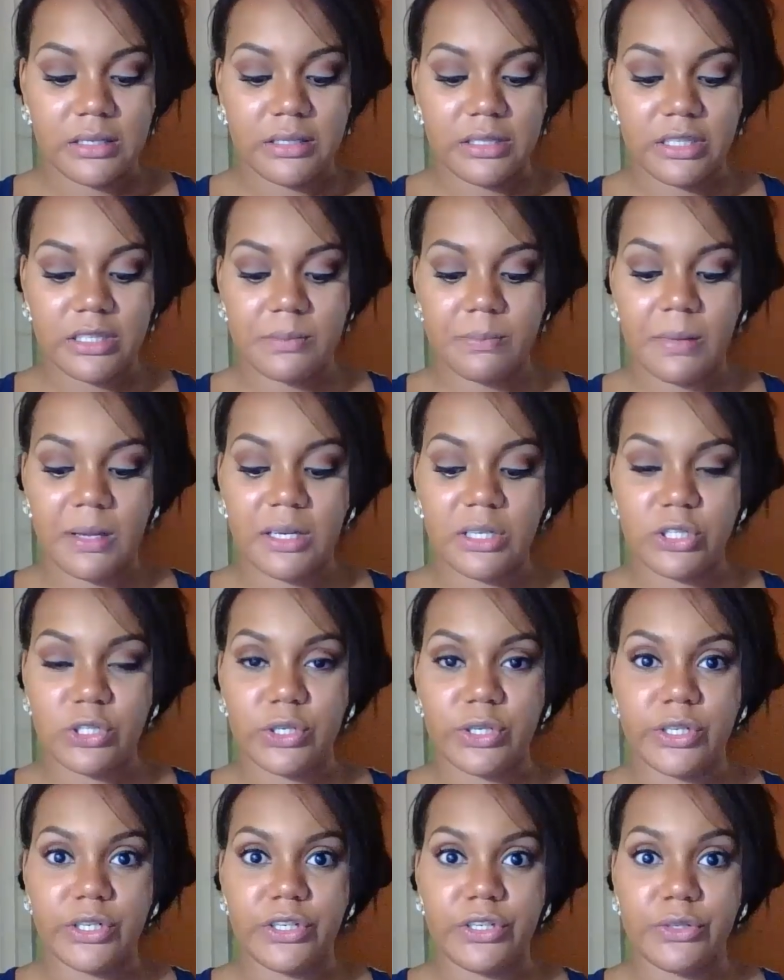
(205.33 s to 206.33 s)
just make
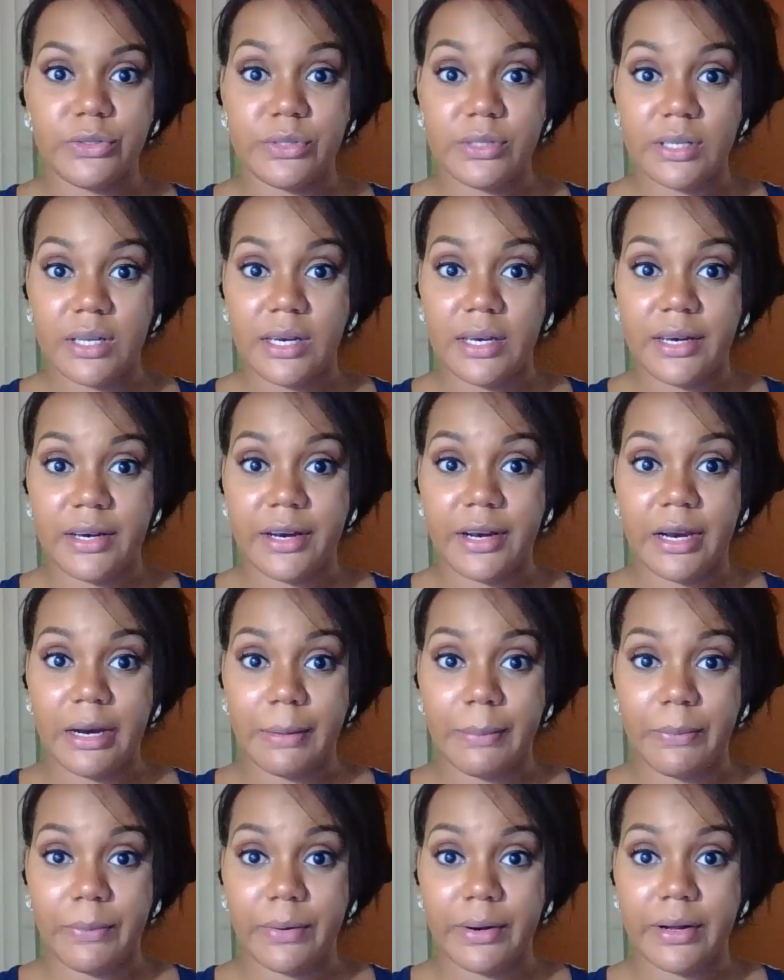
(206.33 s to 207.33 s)
sure you study your
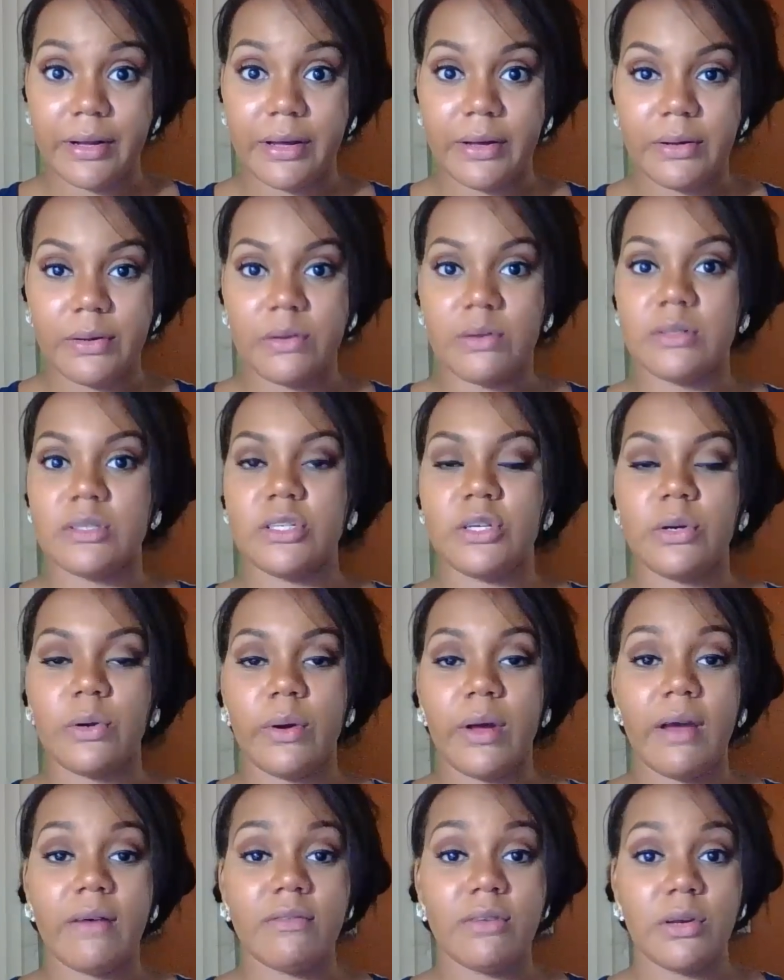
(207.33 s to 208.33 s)
airport codes. You don't
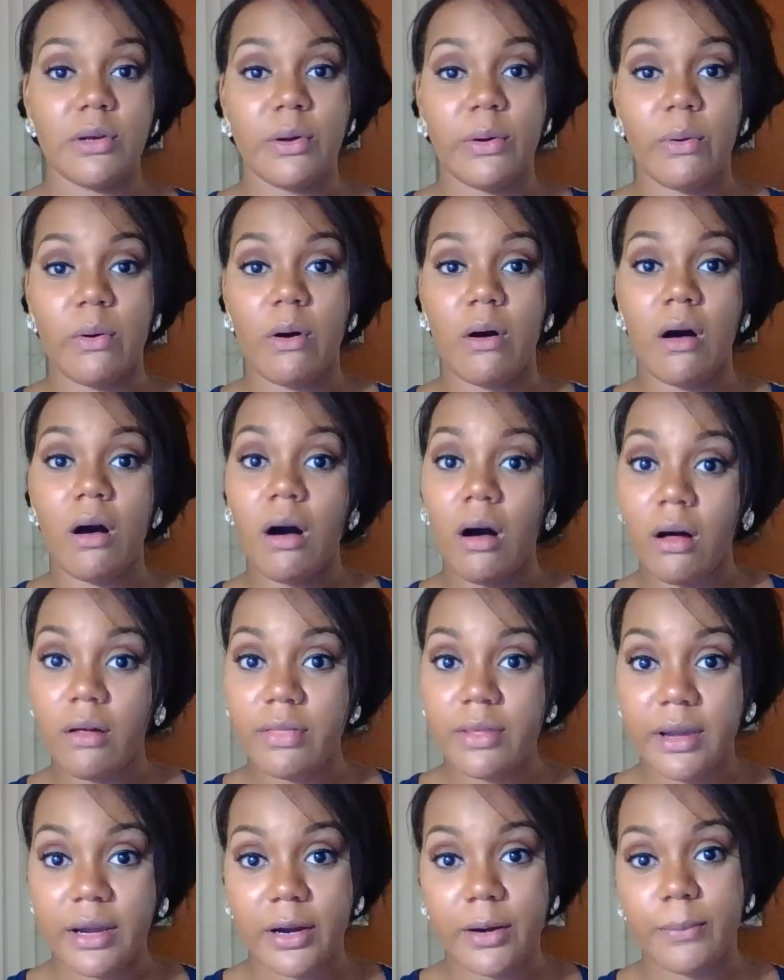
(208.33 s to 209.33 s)
have to know all
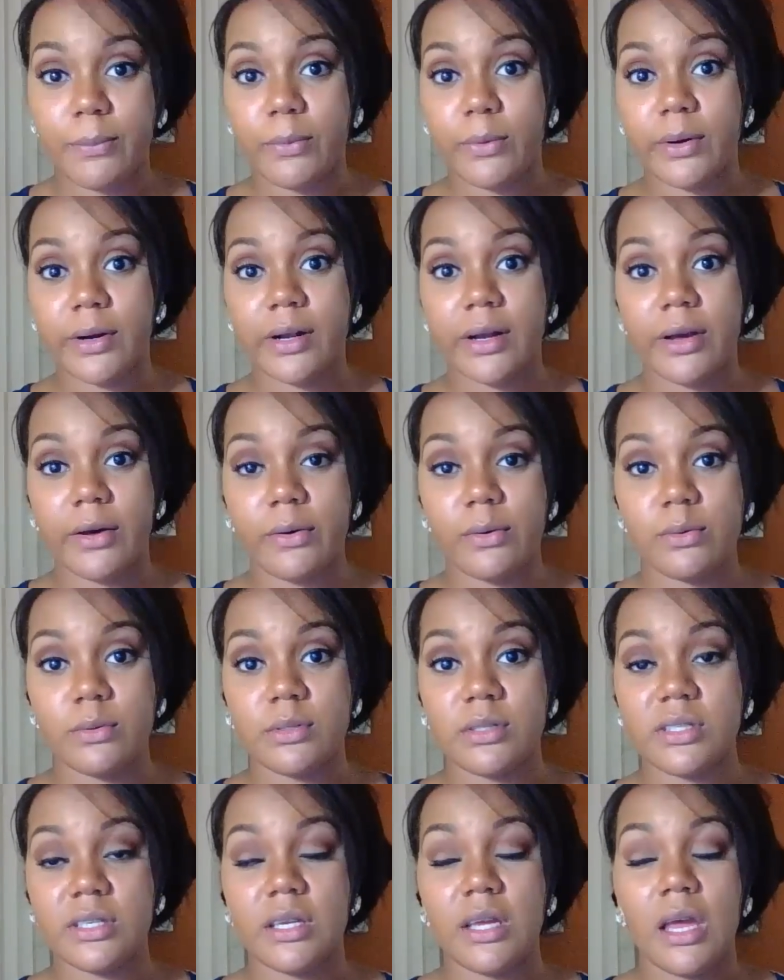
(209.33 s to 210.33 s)
the airport
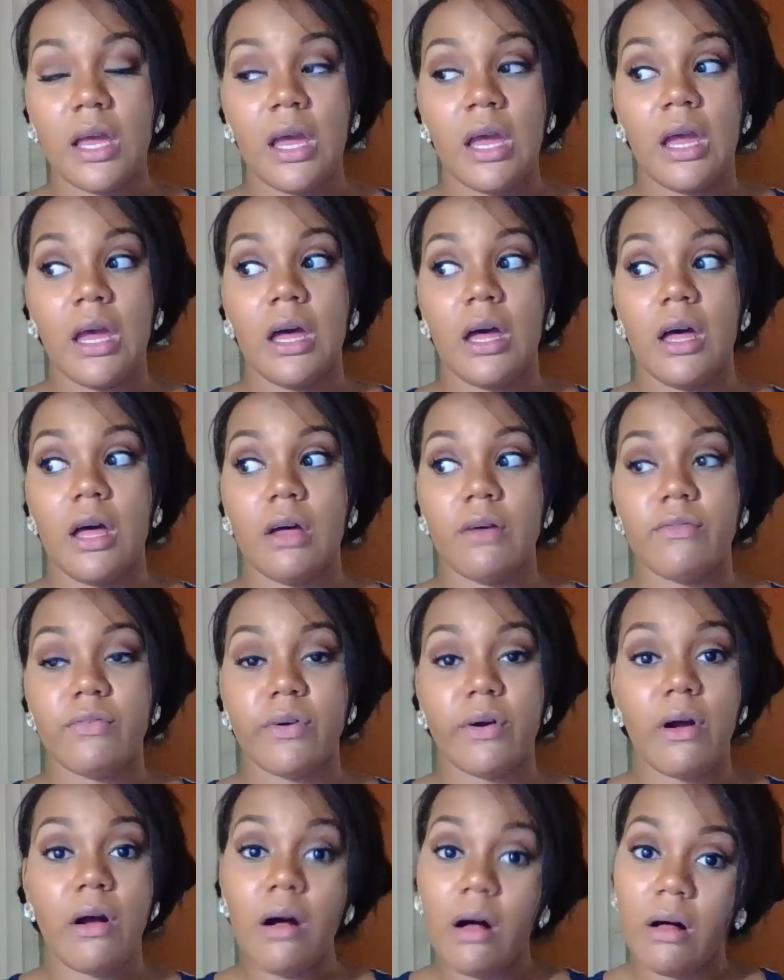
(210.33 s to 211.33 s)
codes
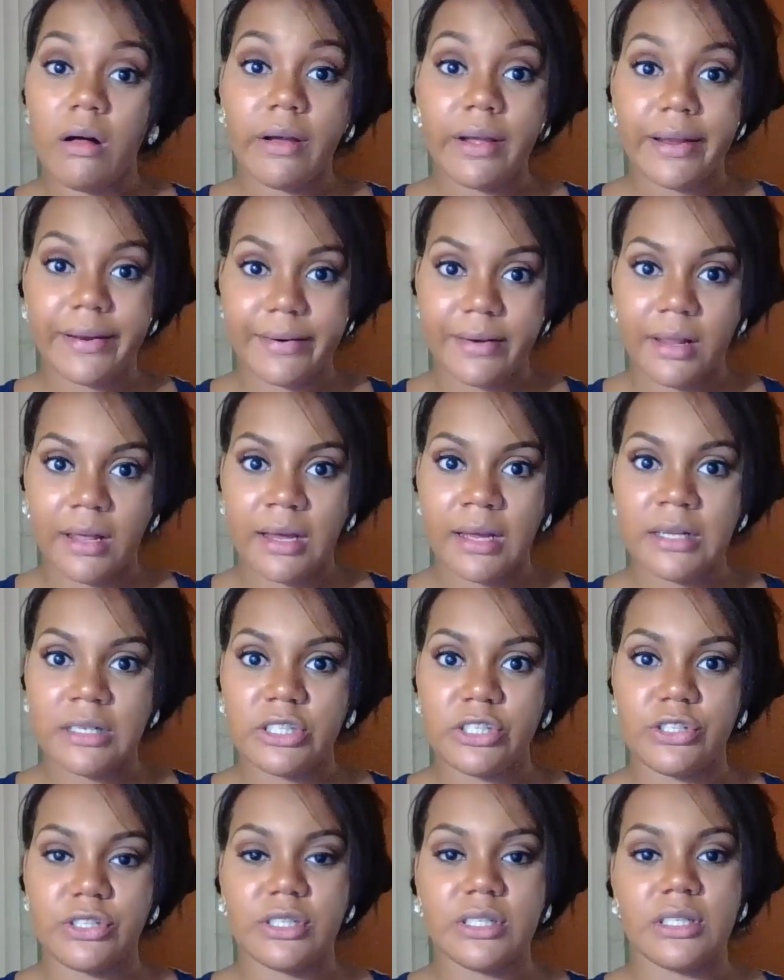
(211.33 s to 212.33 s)
for all airlines.
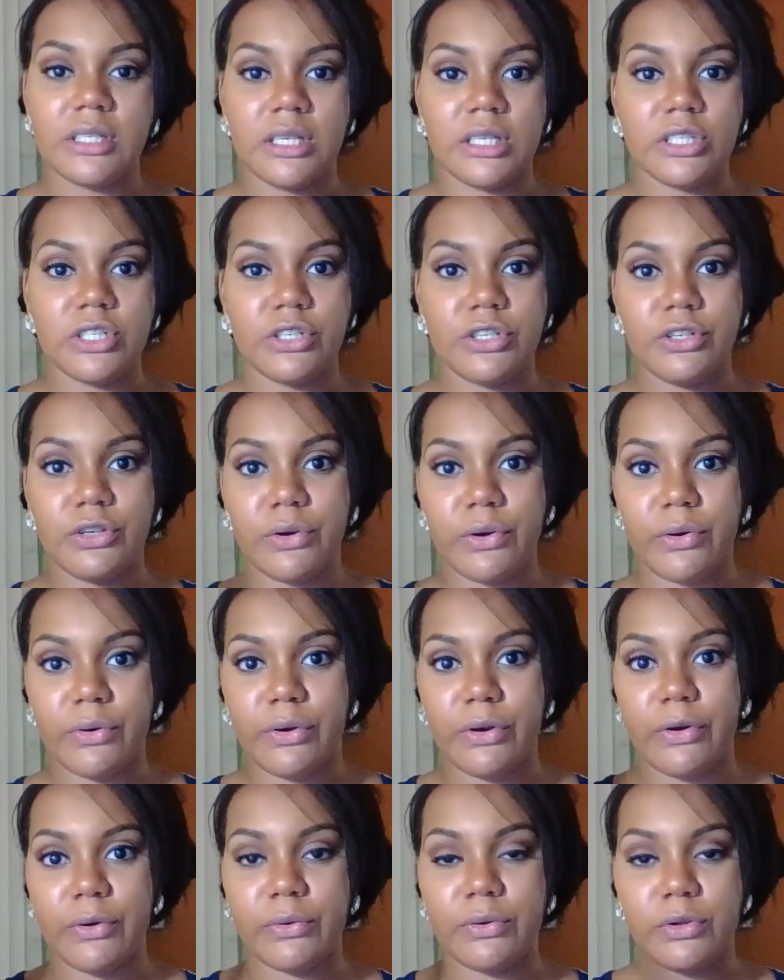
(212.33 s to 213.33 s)
You just need to
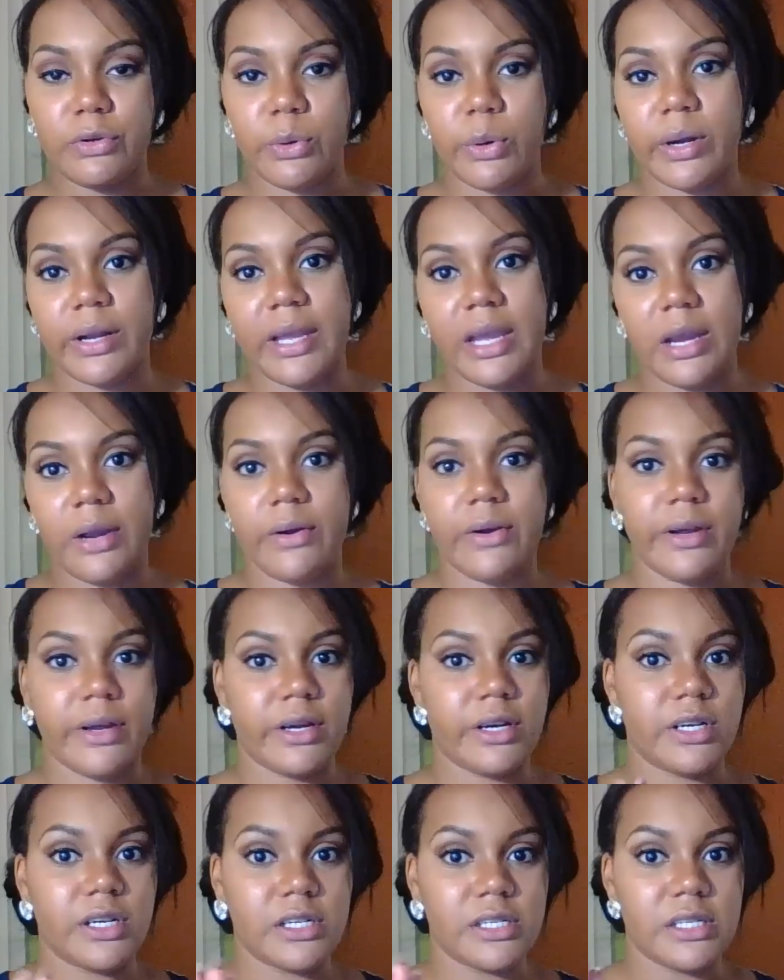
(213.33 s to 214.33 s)
know your
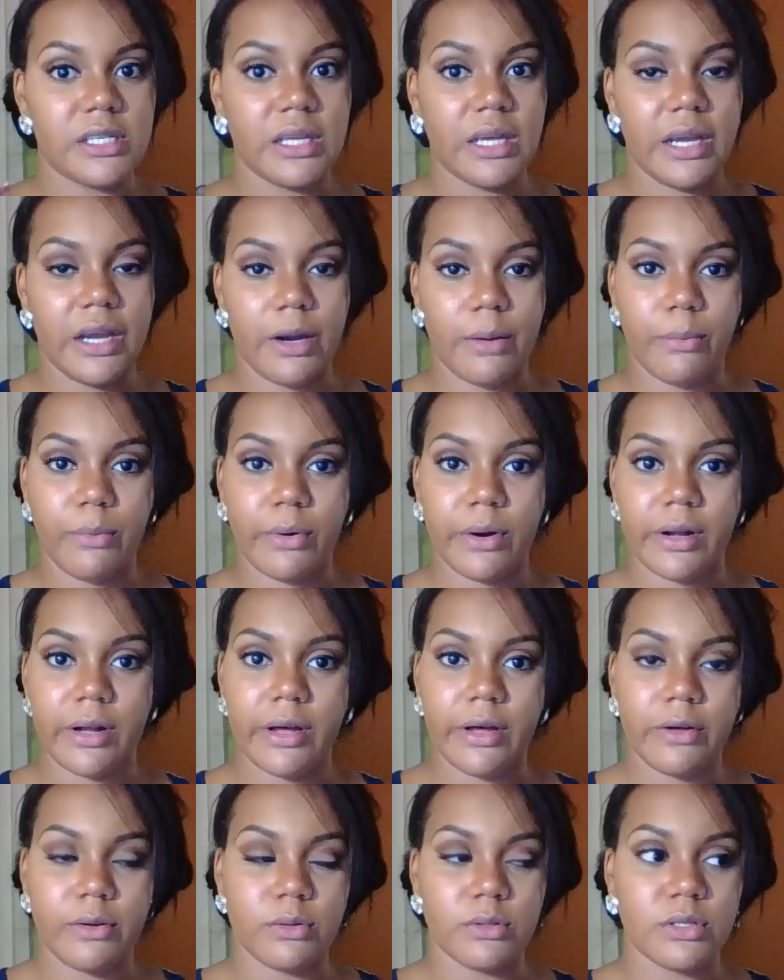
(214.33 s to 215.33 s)
carrier's airport
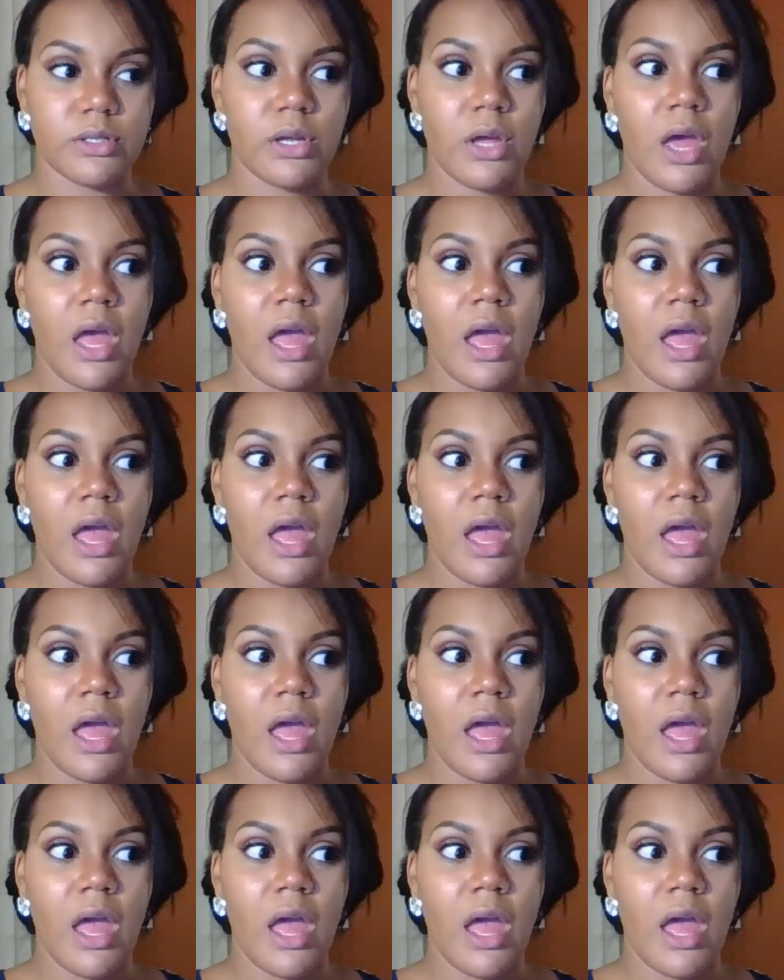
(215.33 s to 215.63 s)
codes.